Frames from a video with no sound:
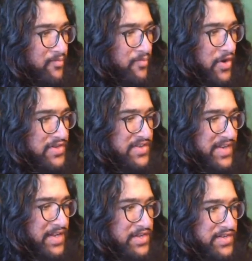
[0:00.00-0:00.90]
procs your
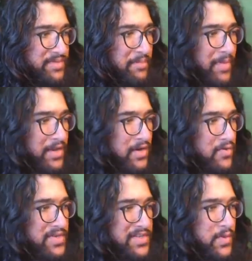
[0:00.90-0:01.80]
Naisha's
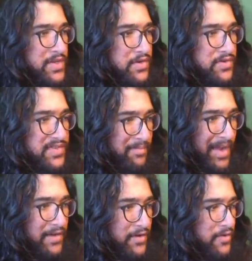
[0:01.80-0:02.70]
Memento, which is what you use to
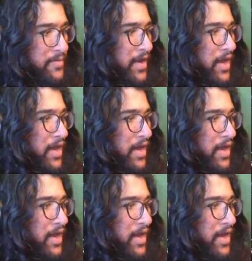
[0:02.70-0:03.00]
macro.